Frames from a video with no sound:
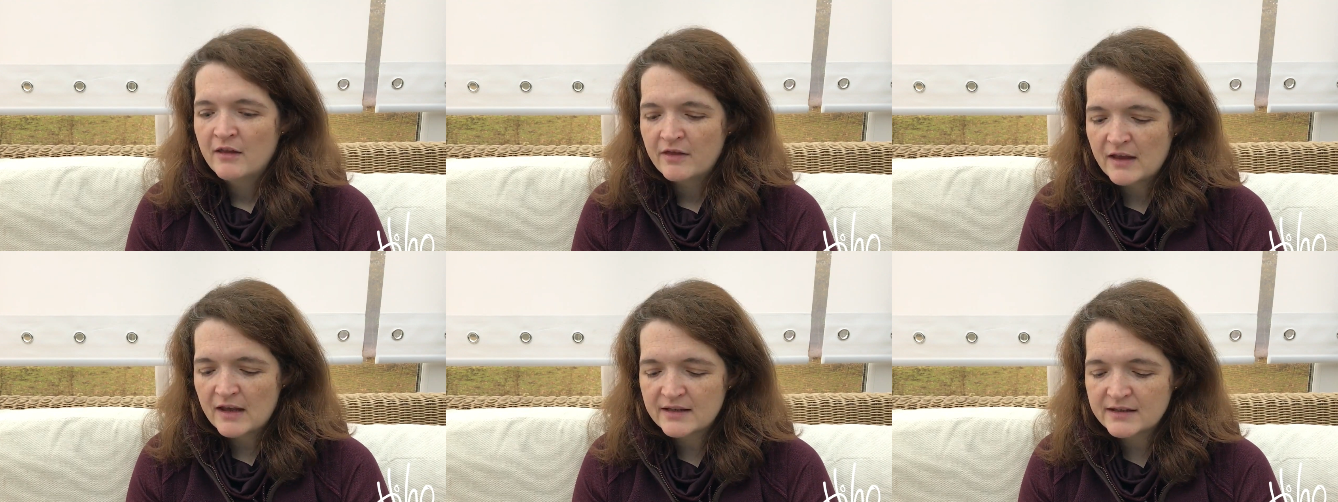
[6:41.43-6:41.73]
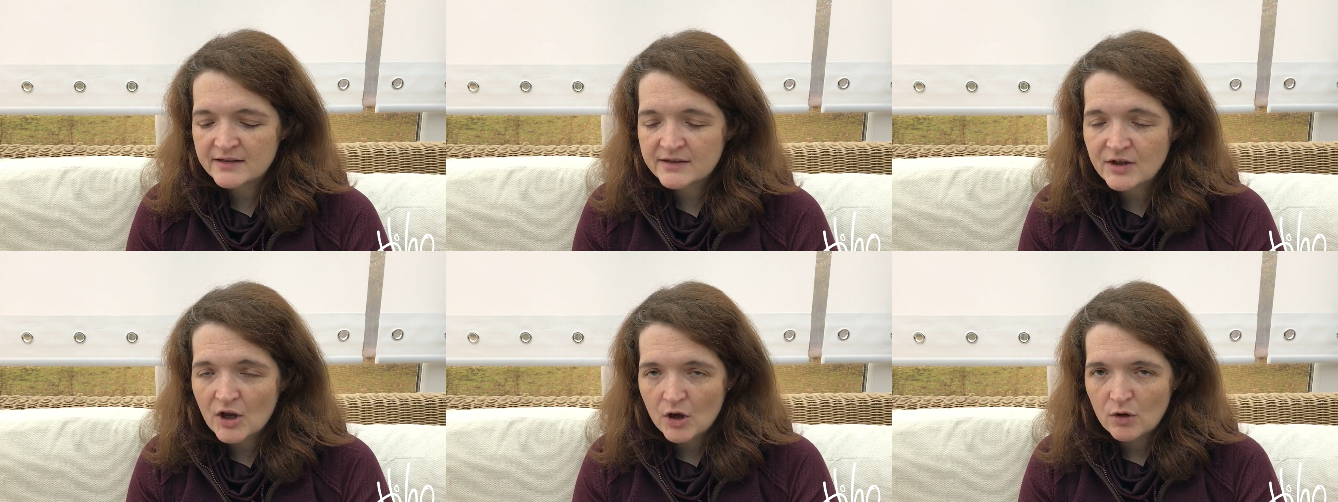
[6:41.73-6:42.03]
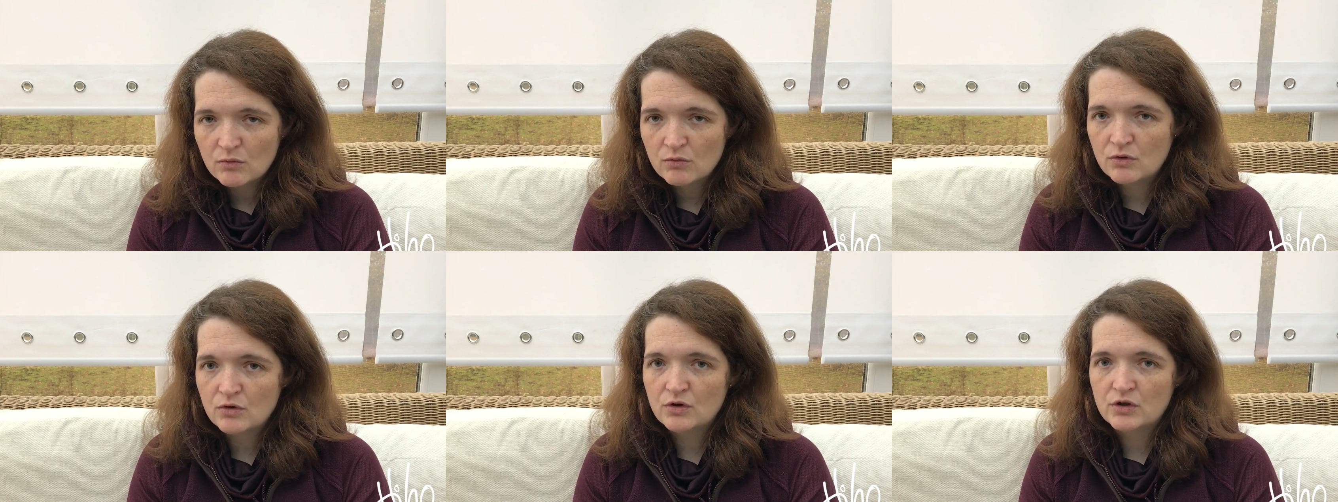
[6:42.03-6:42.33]
They're
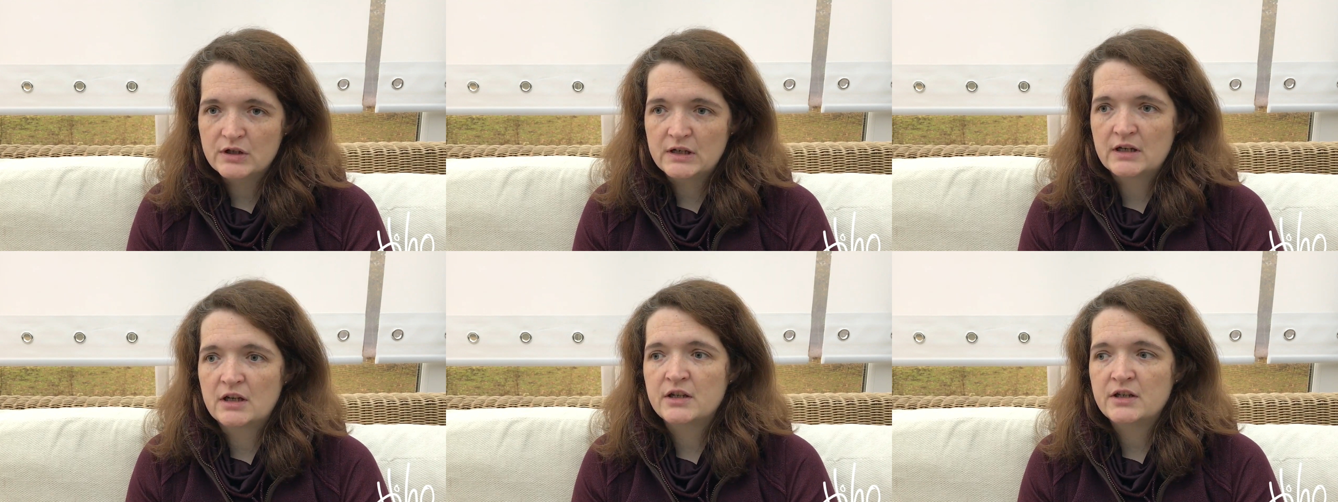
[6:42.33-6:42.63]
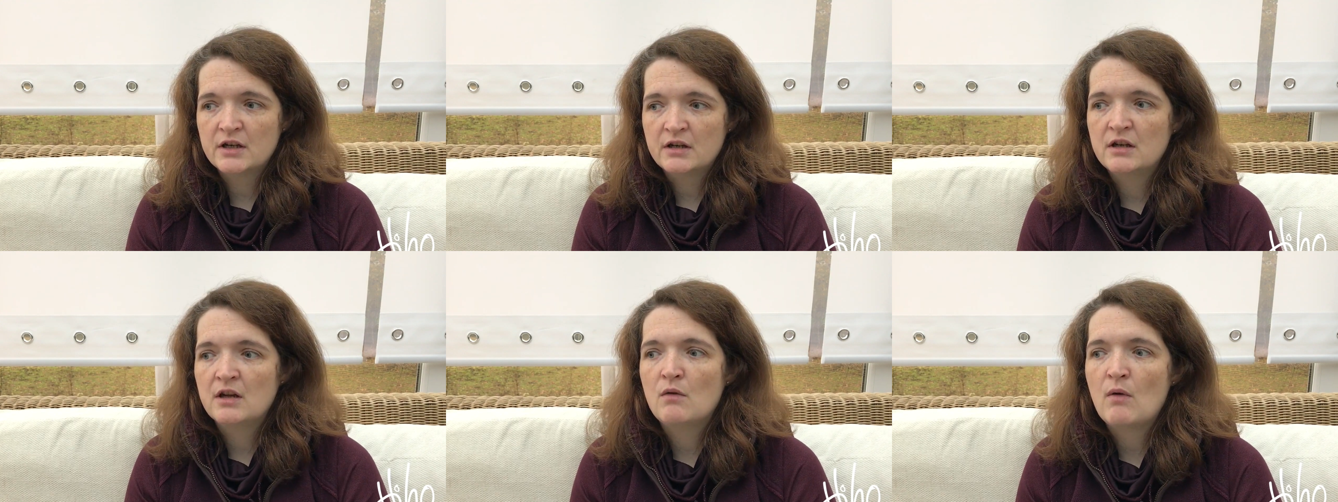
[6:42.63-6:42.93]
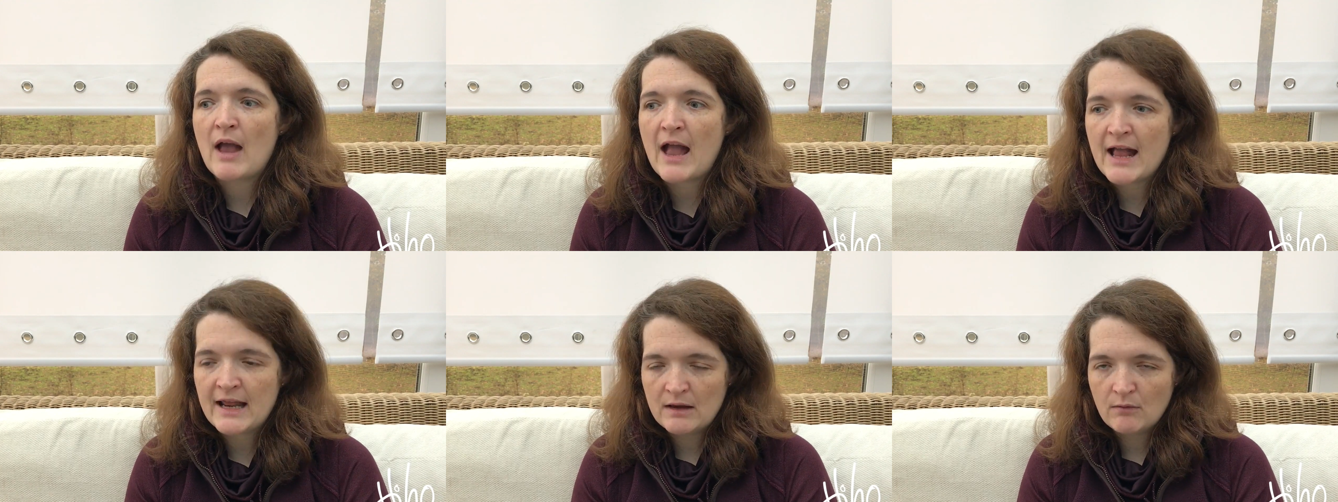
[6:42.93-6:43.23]
so good, and I don't know
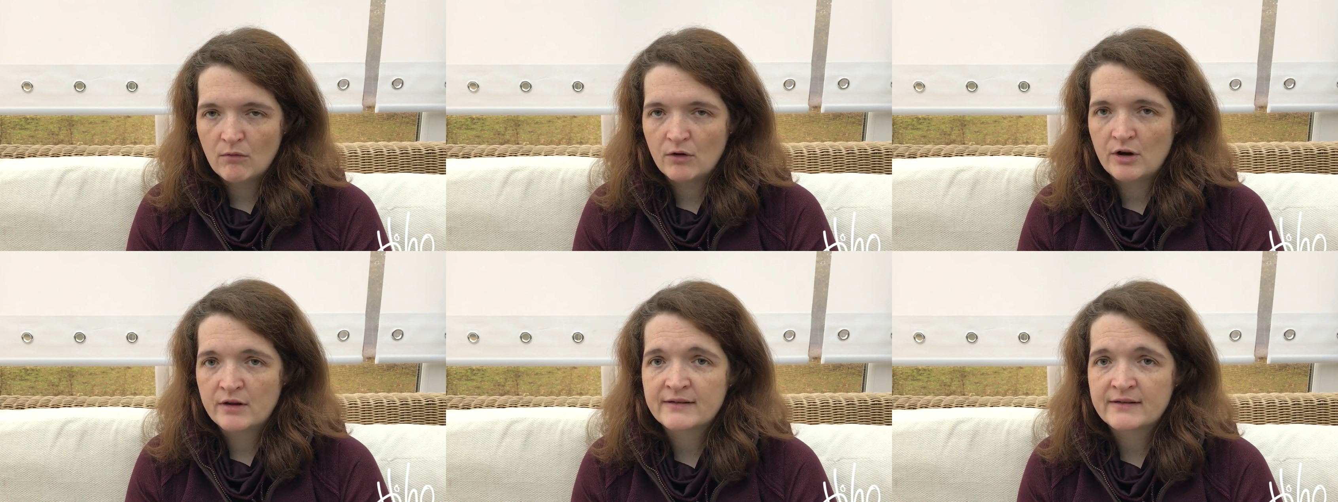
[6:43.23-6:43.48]
anyone